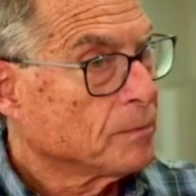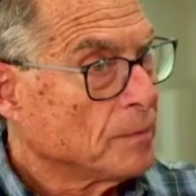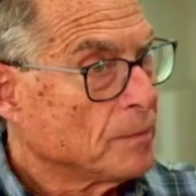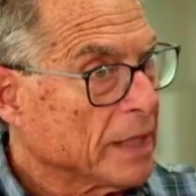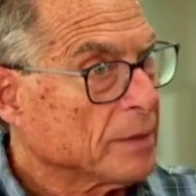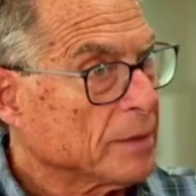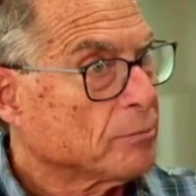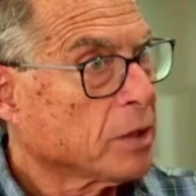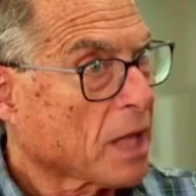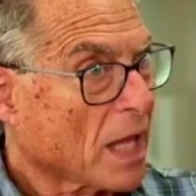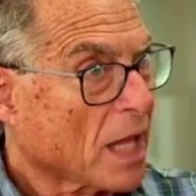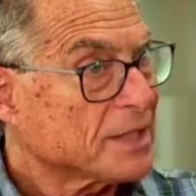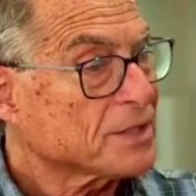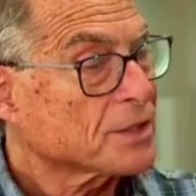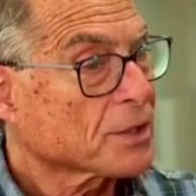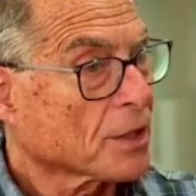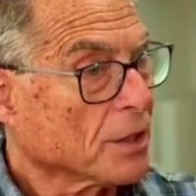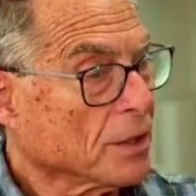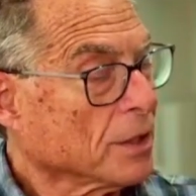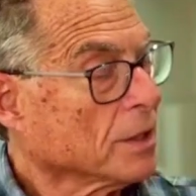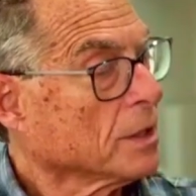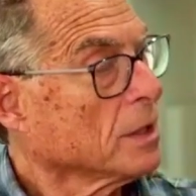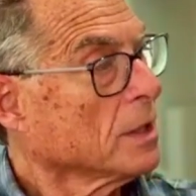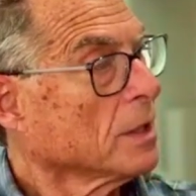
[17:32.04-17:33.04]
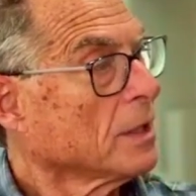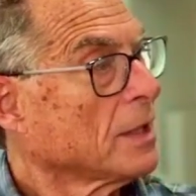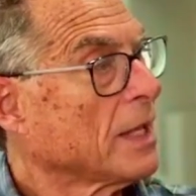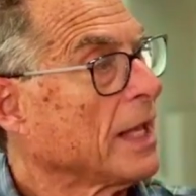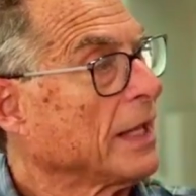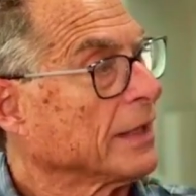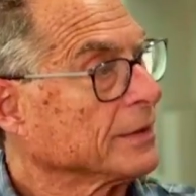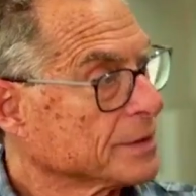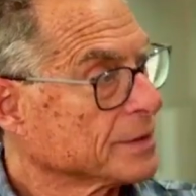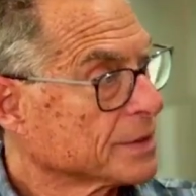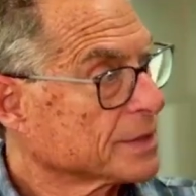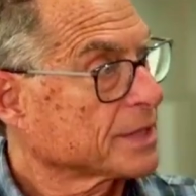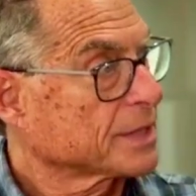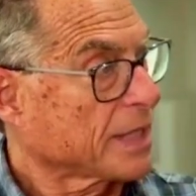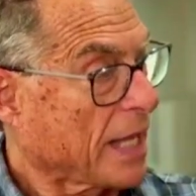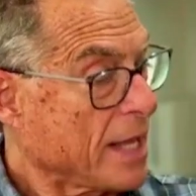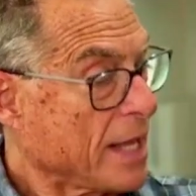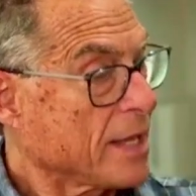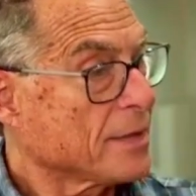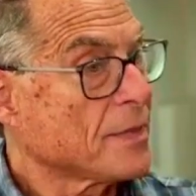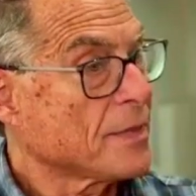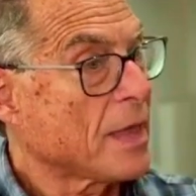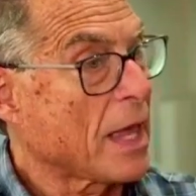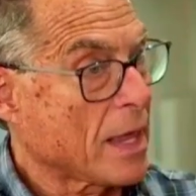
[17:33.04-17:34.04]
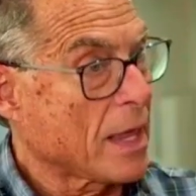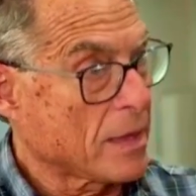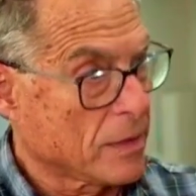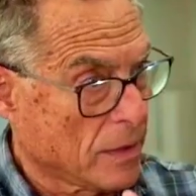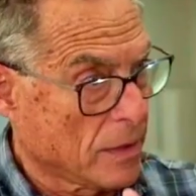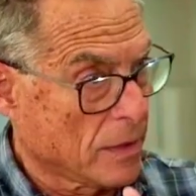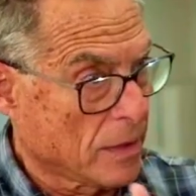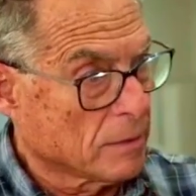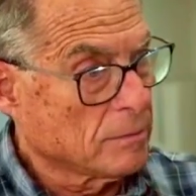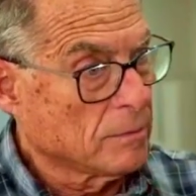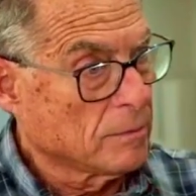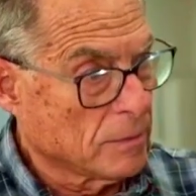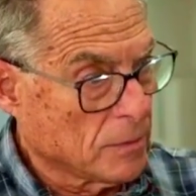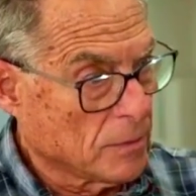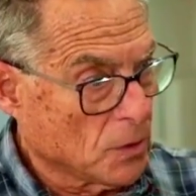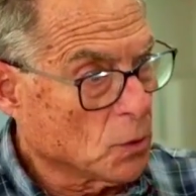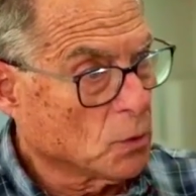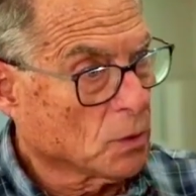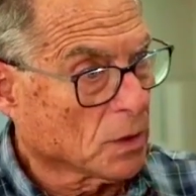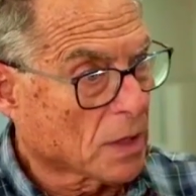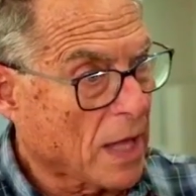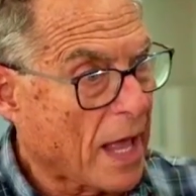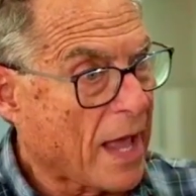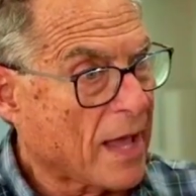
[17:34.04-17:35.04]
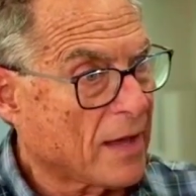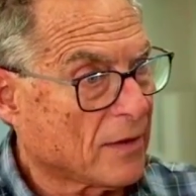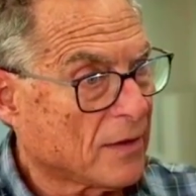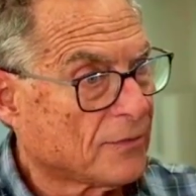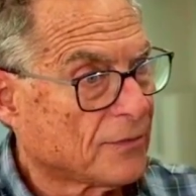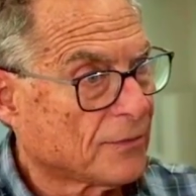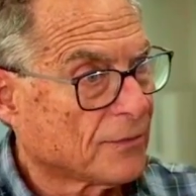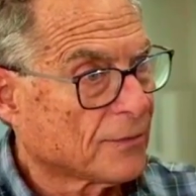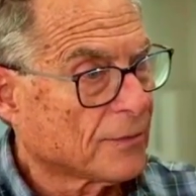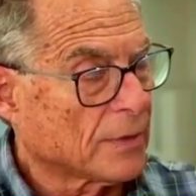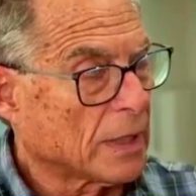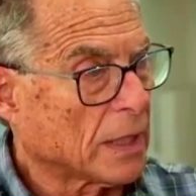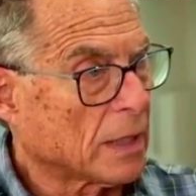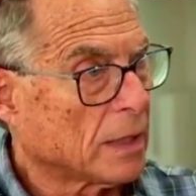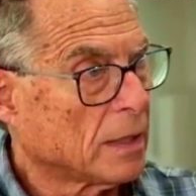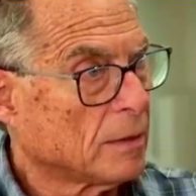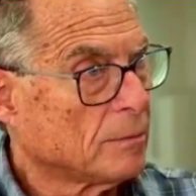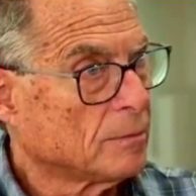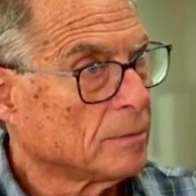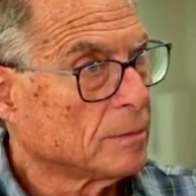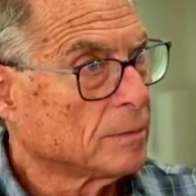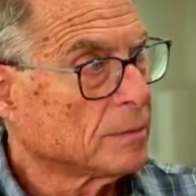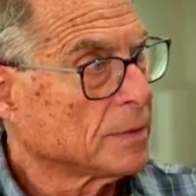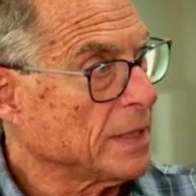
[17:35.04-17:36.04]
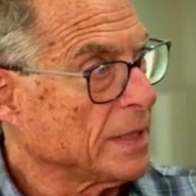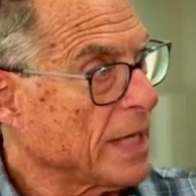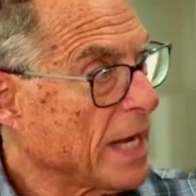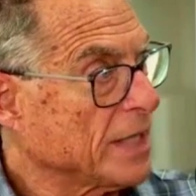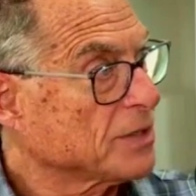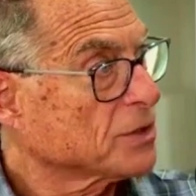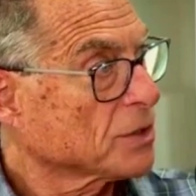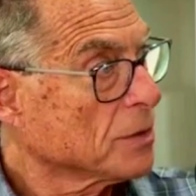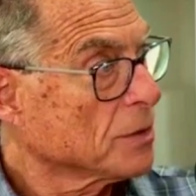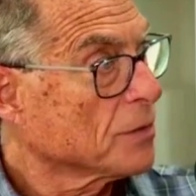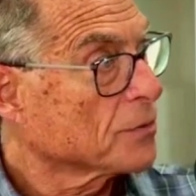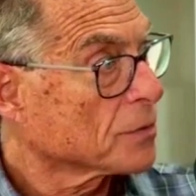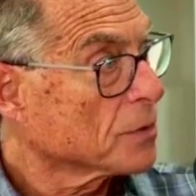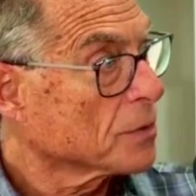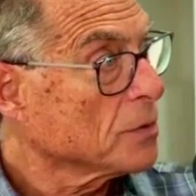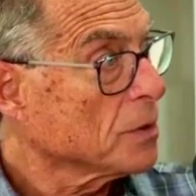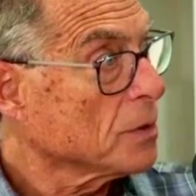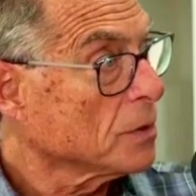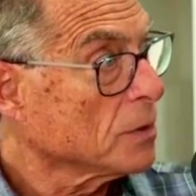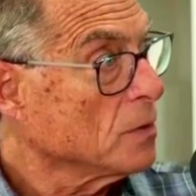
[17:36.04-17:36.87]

blessed her and said that you will have a nation through you.